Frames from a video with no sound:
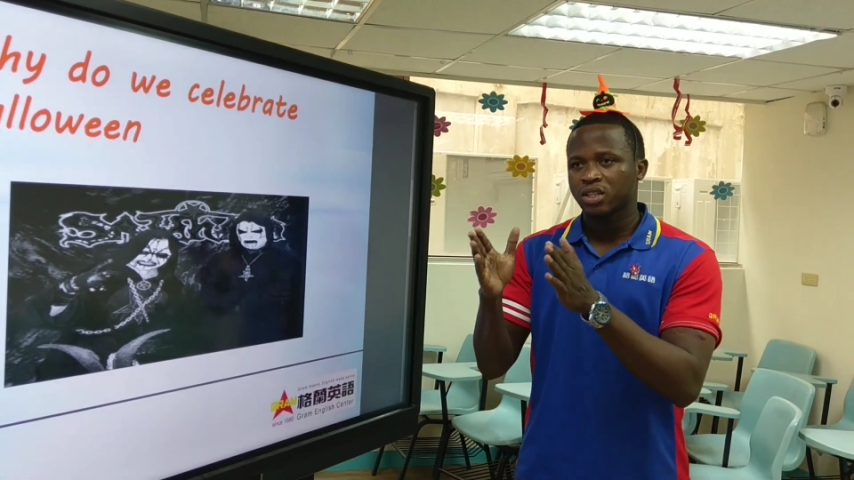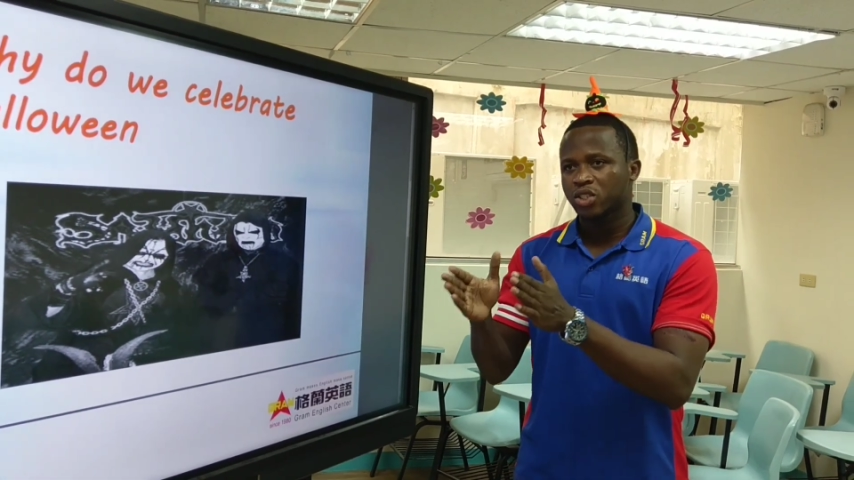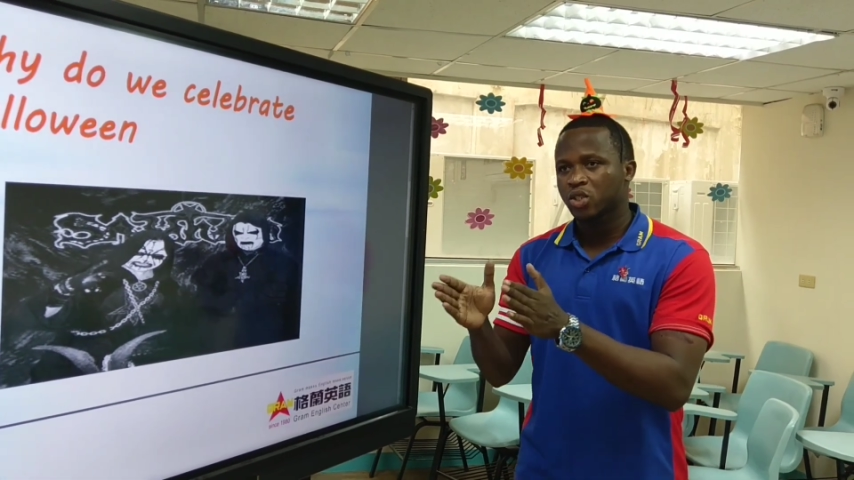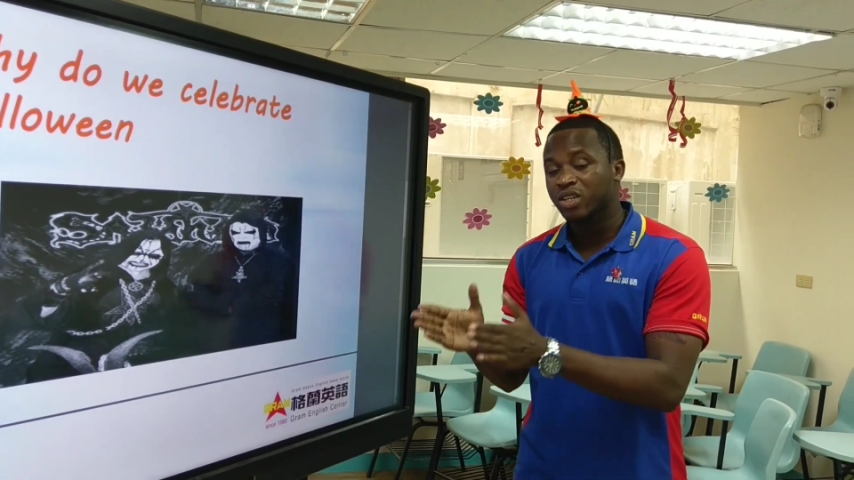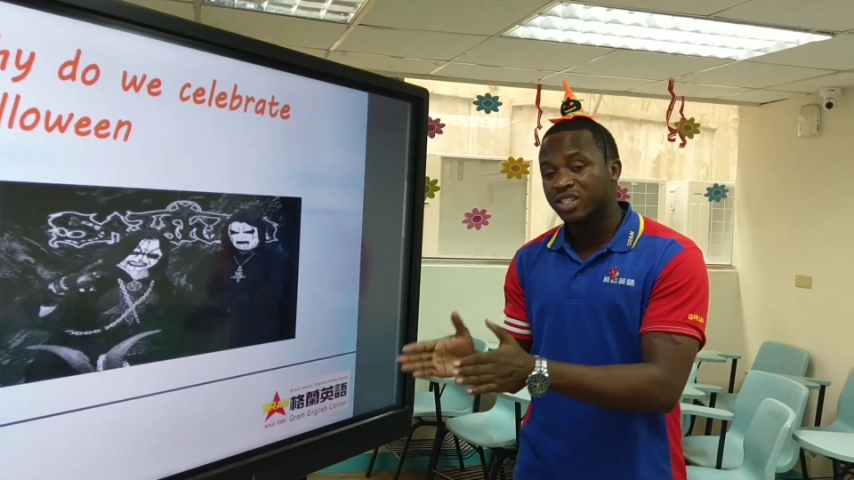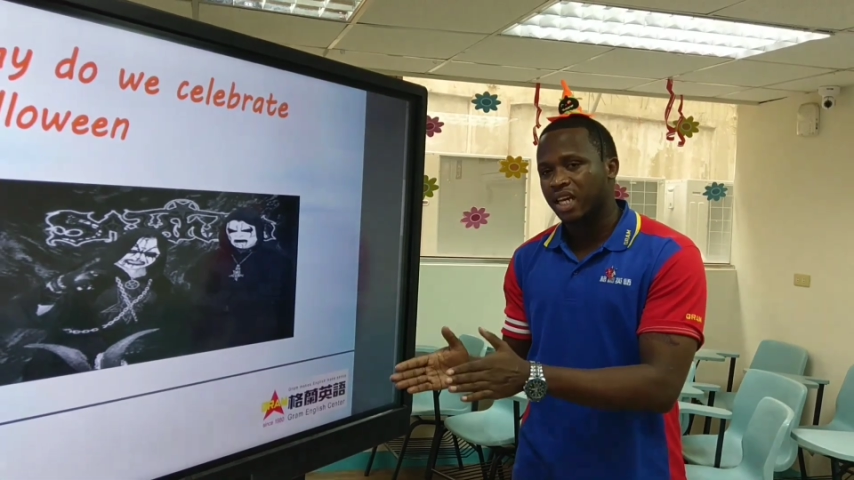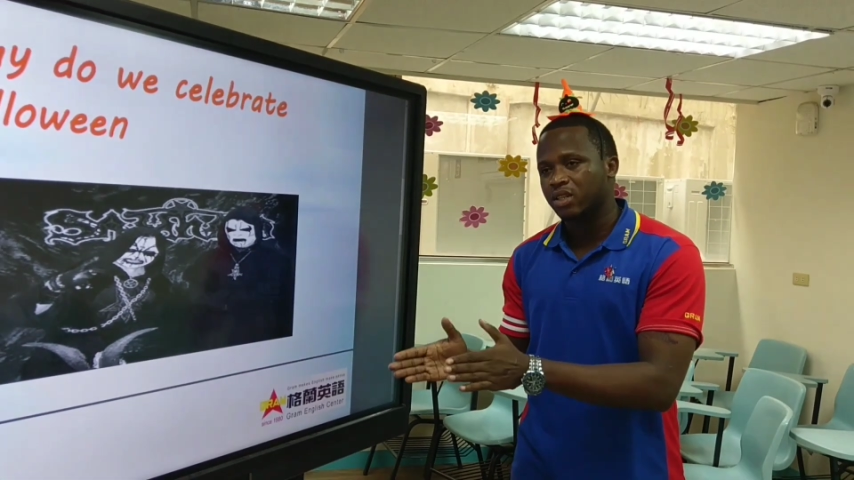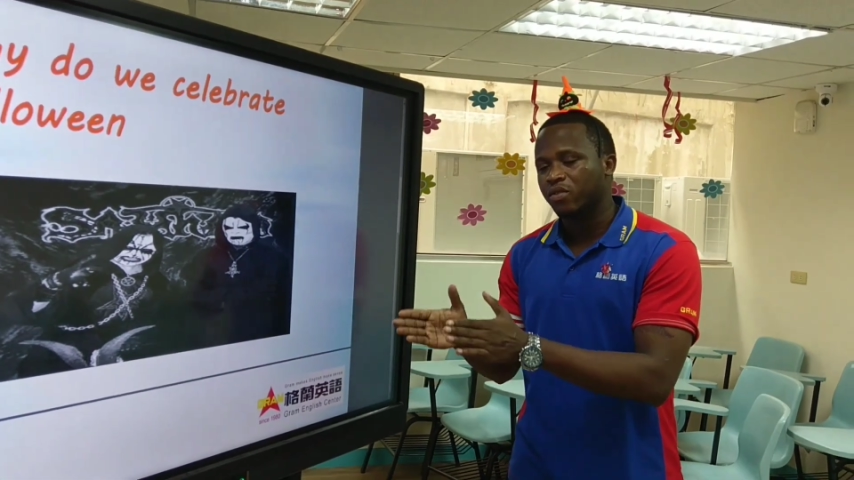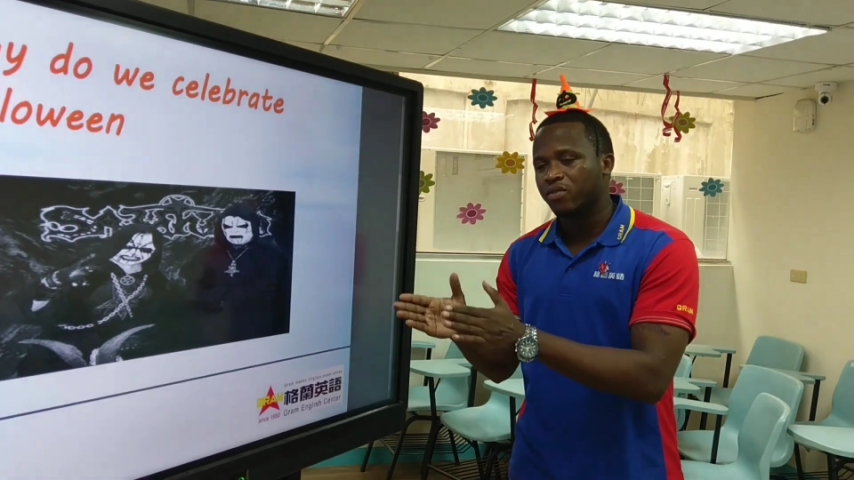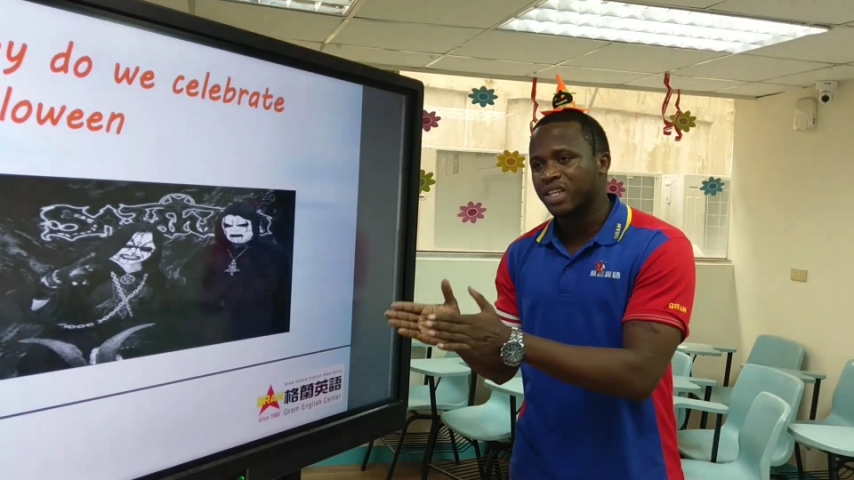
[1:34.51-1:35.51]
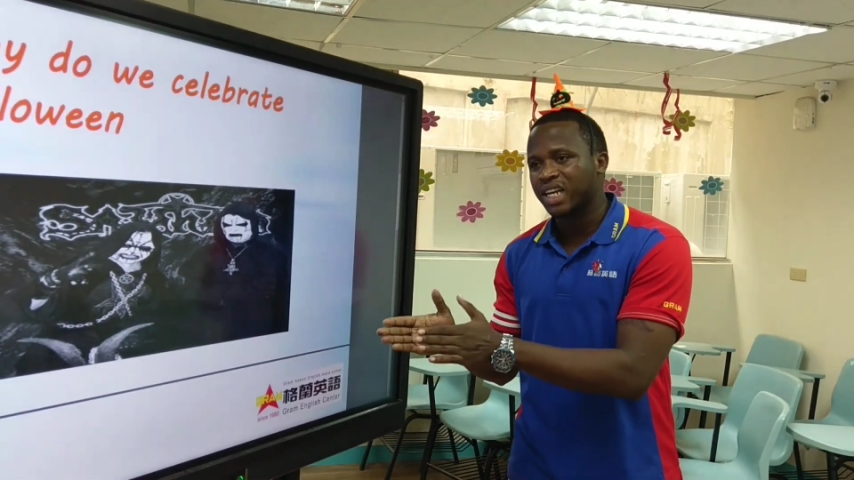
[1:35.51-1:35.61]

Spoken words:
the sunset of